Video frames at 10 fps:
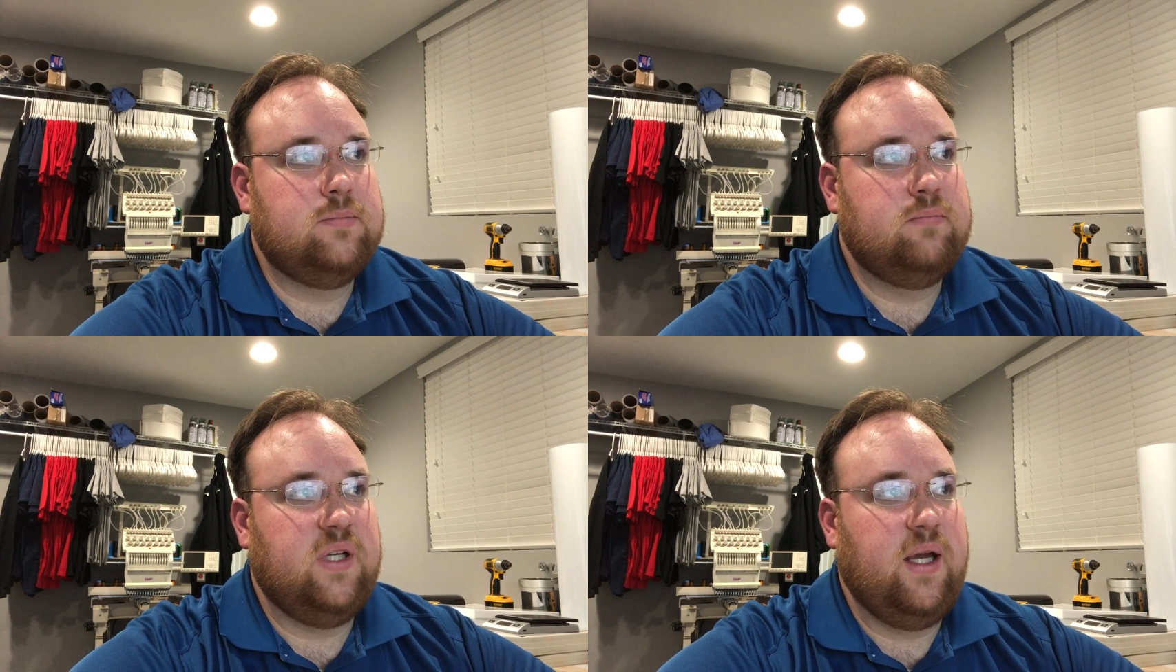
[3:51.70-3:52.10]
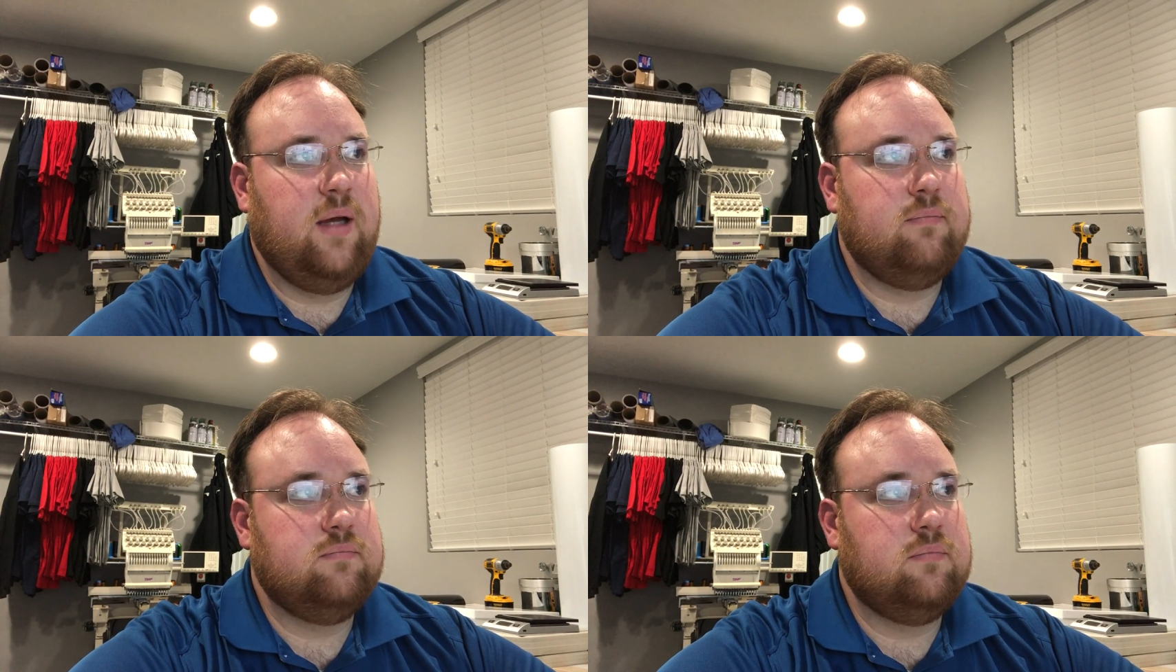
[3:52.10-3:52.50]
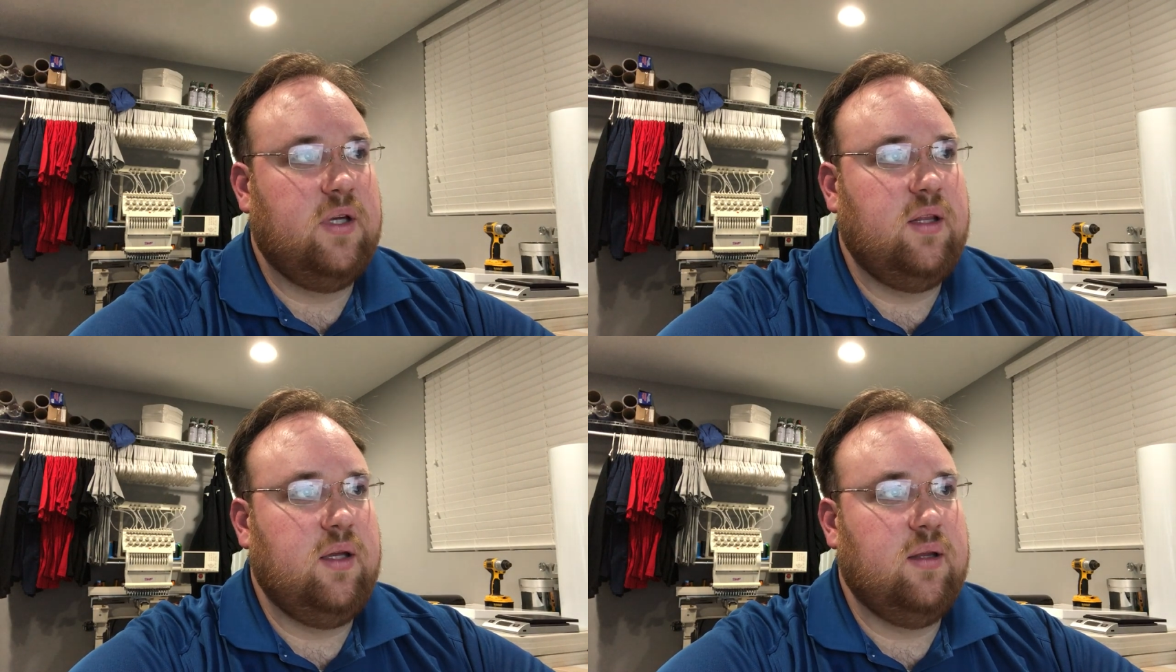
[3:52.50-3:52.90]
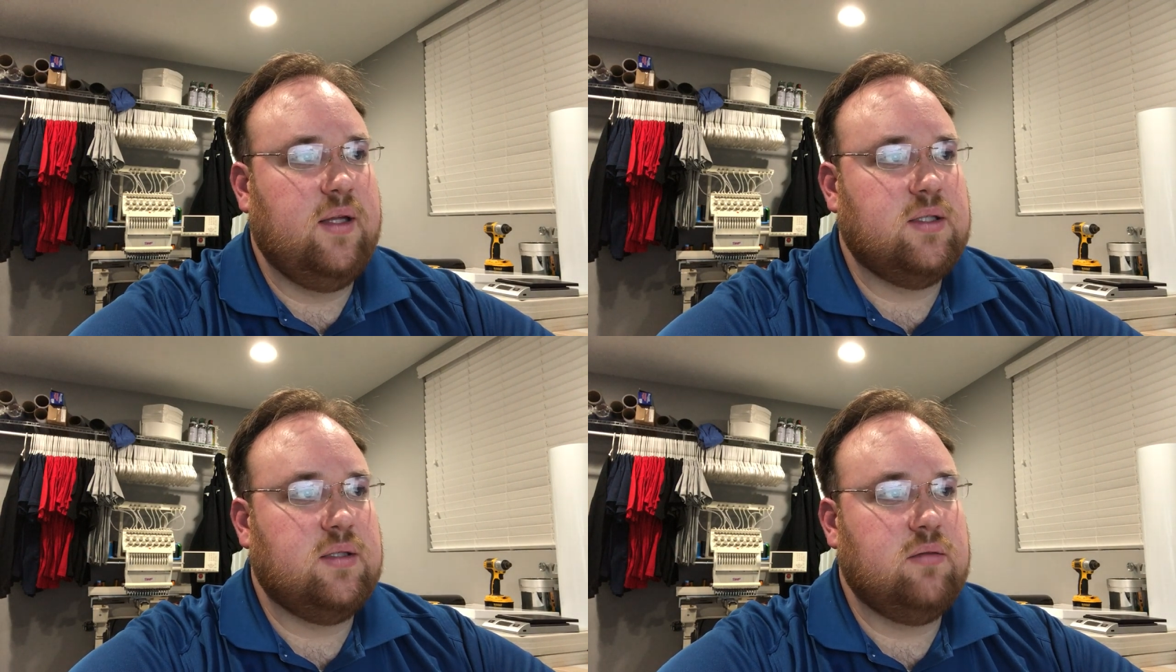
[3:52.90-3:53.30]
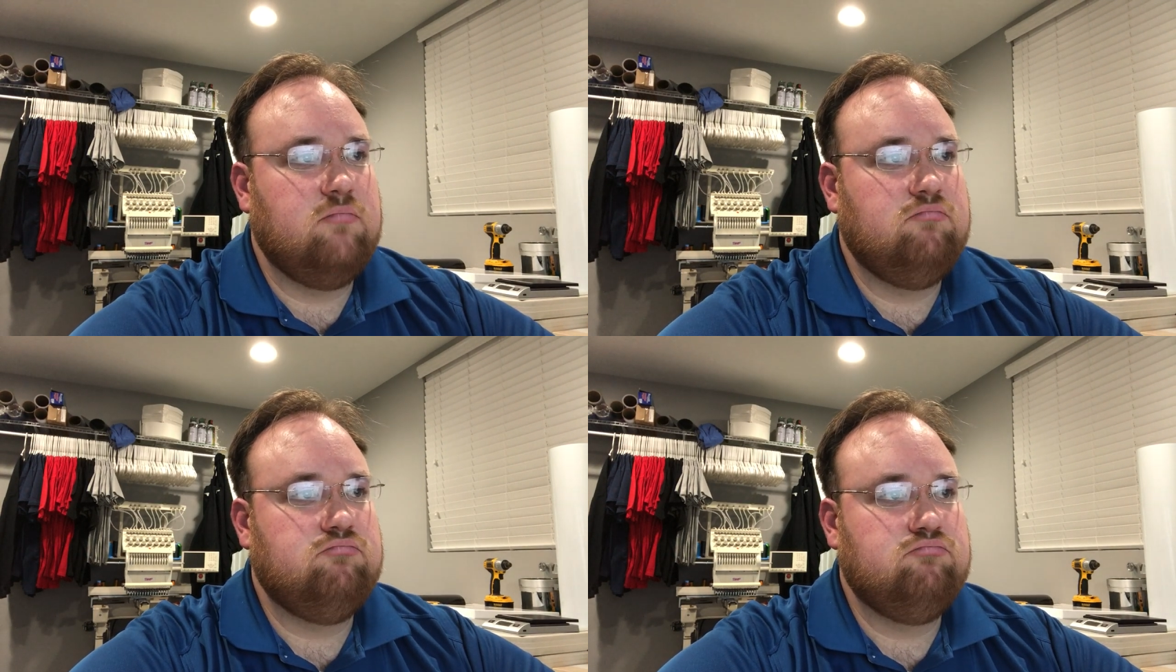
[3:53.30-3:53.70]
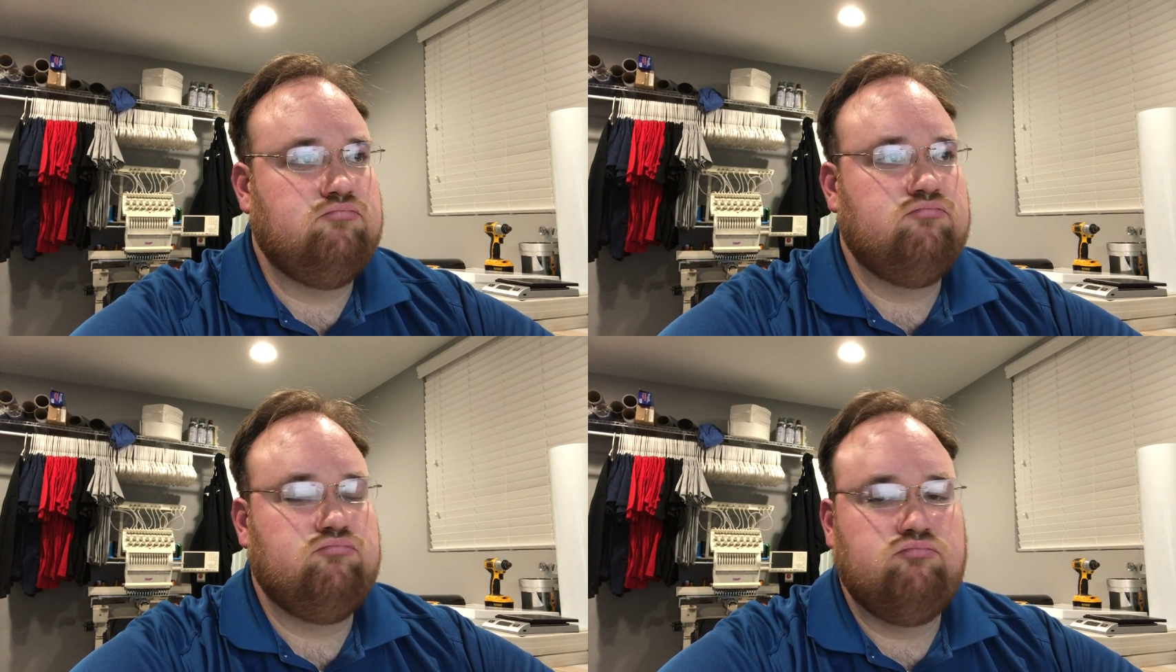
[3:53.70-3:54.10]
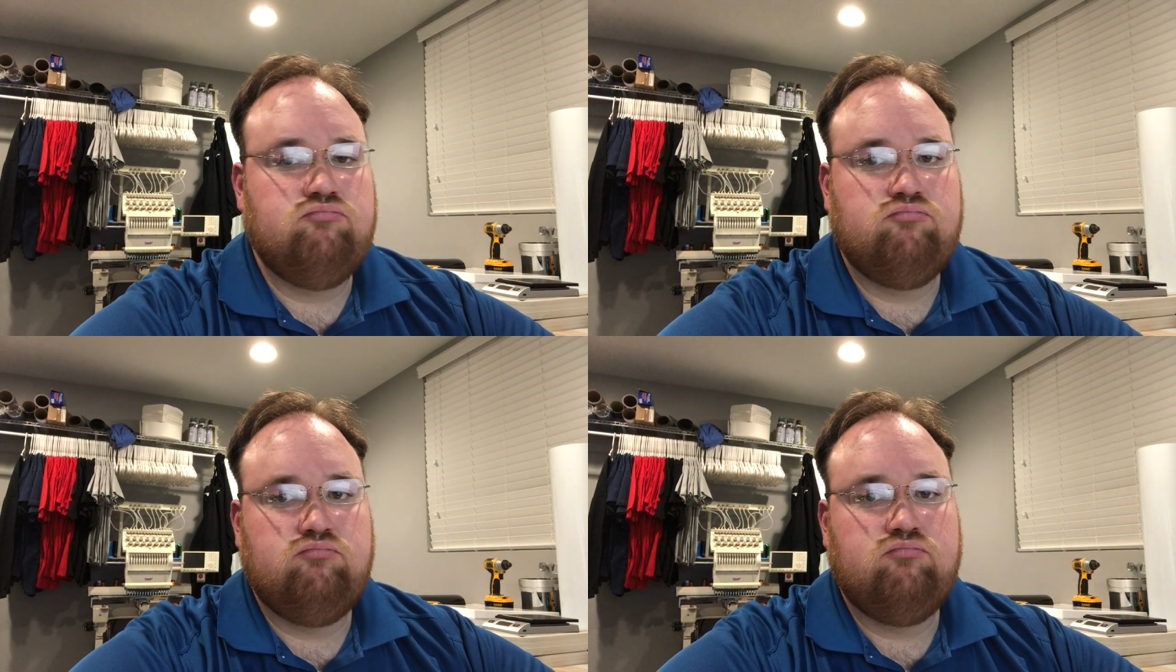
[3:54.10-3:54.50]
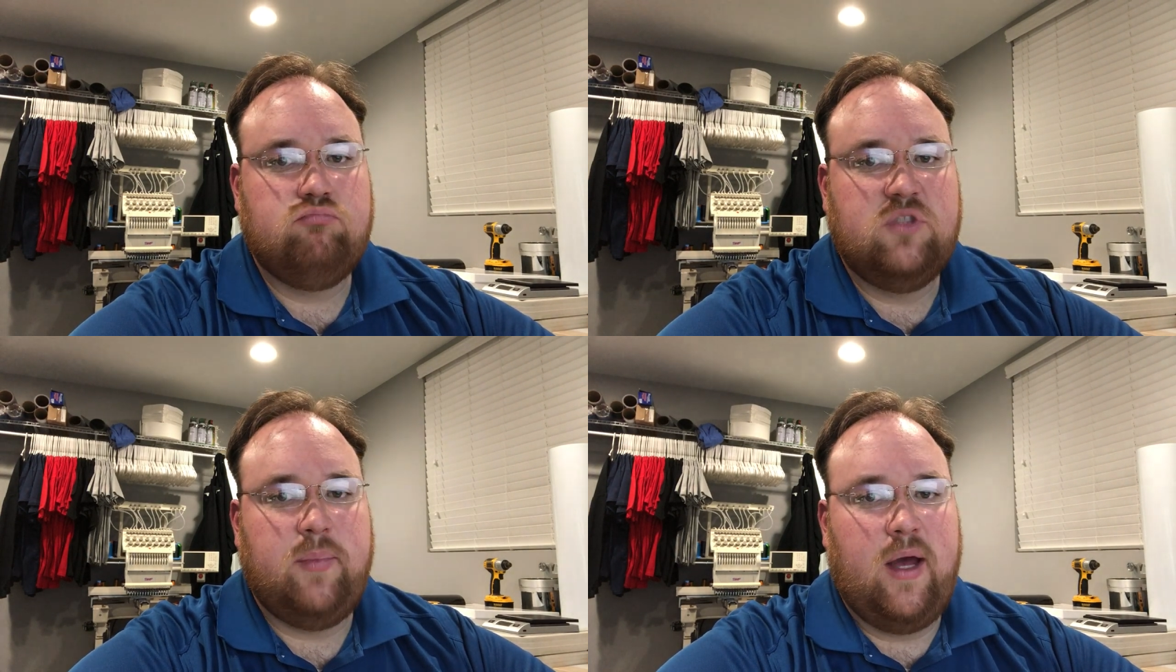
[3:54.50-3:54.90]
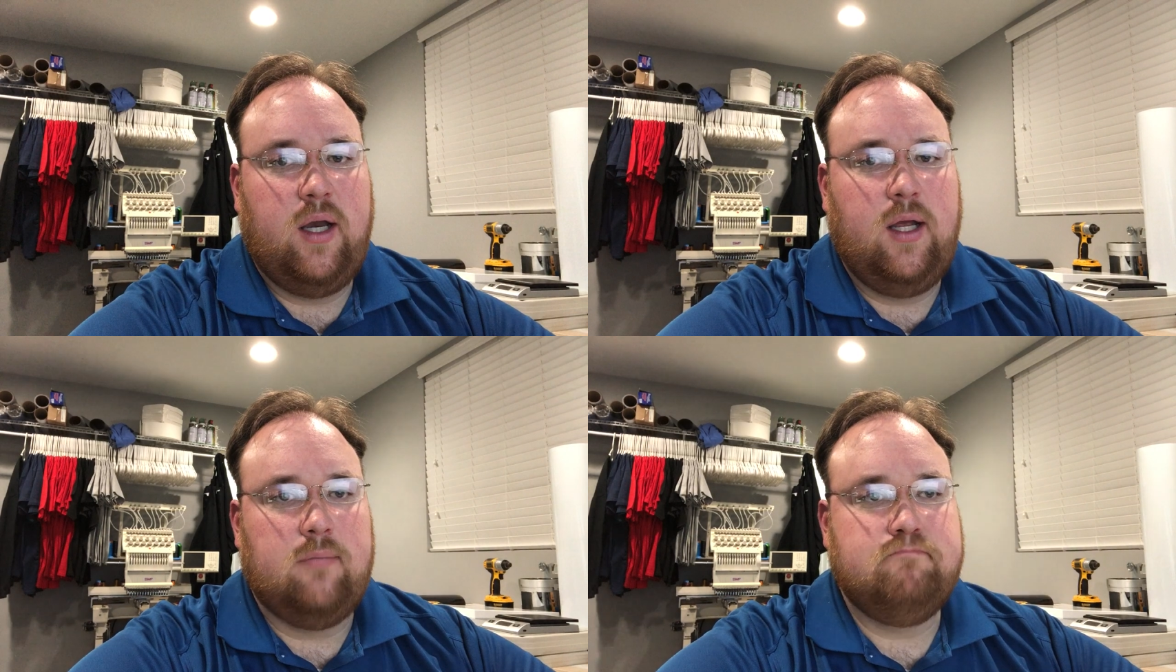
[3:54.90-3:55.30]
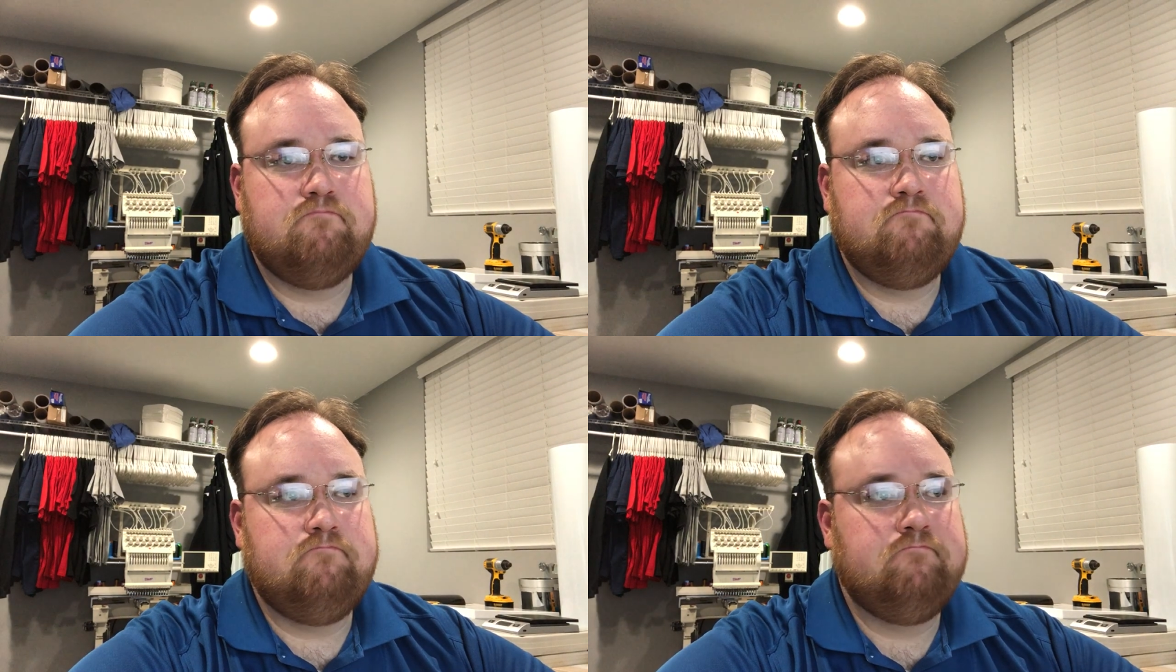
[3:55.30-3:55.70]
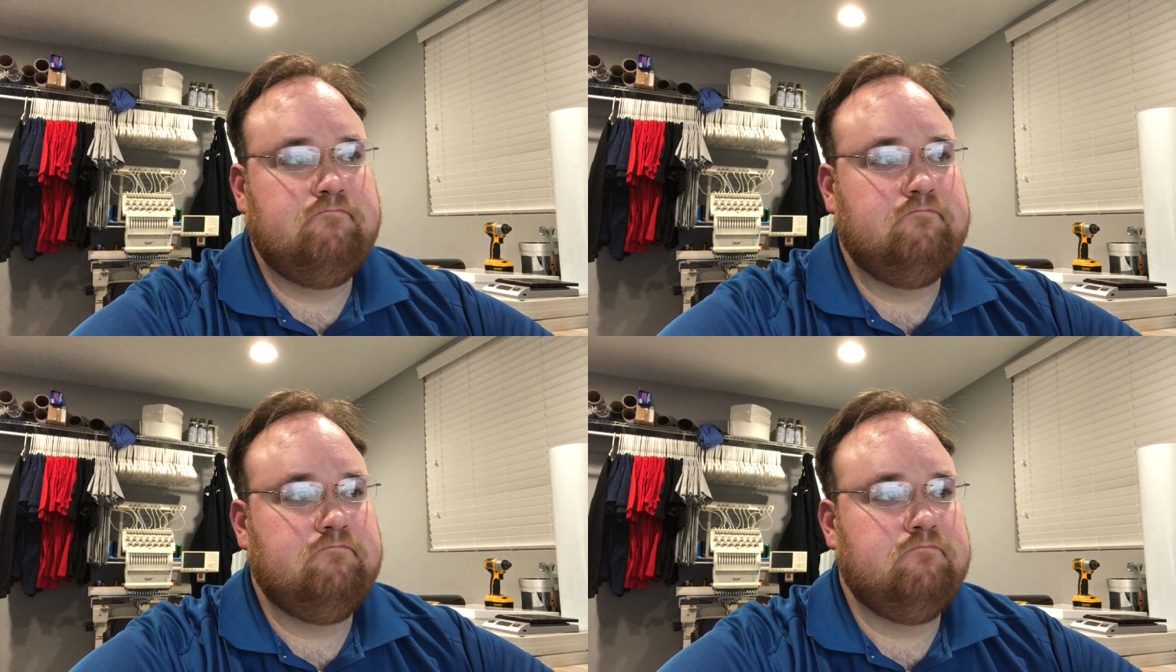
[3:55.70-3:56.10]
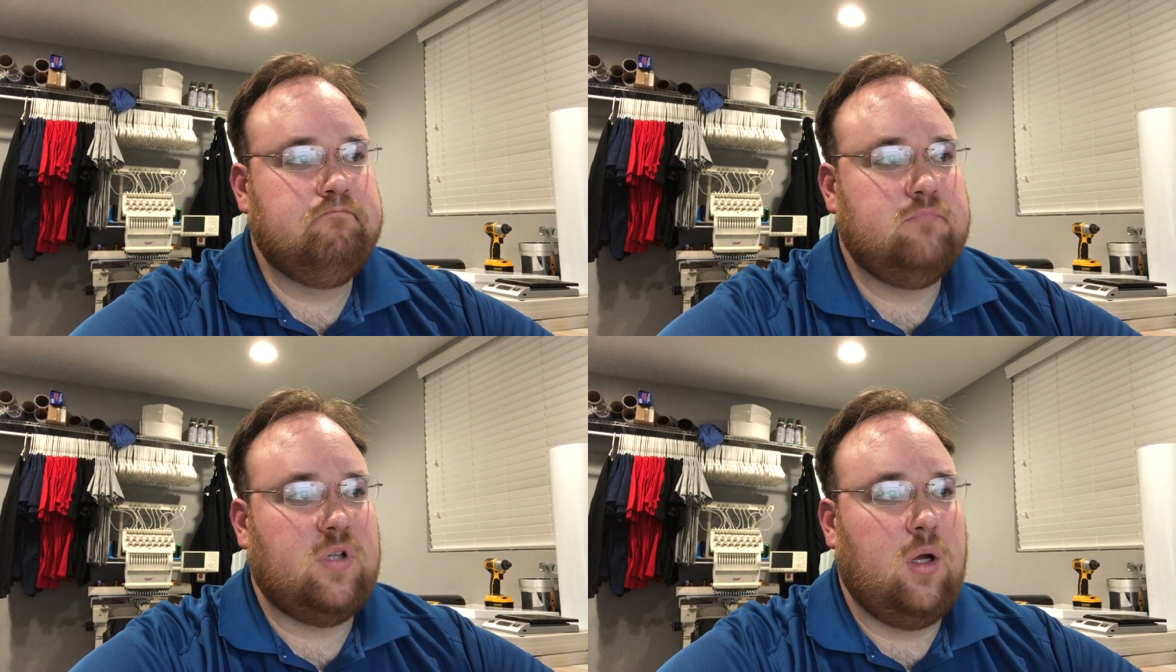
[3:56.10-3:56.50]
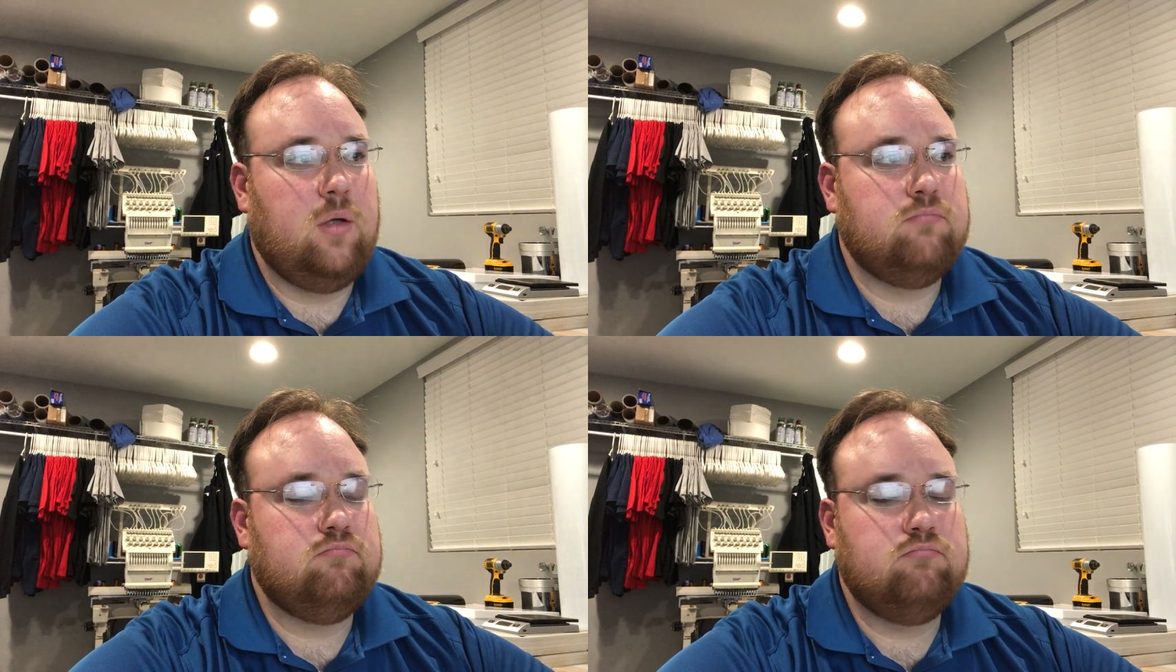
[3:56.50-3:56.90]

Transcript: but yeah, I think that's, that's about it. So,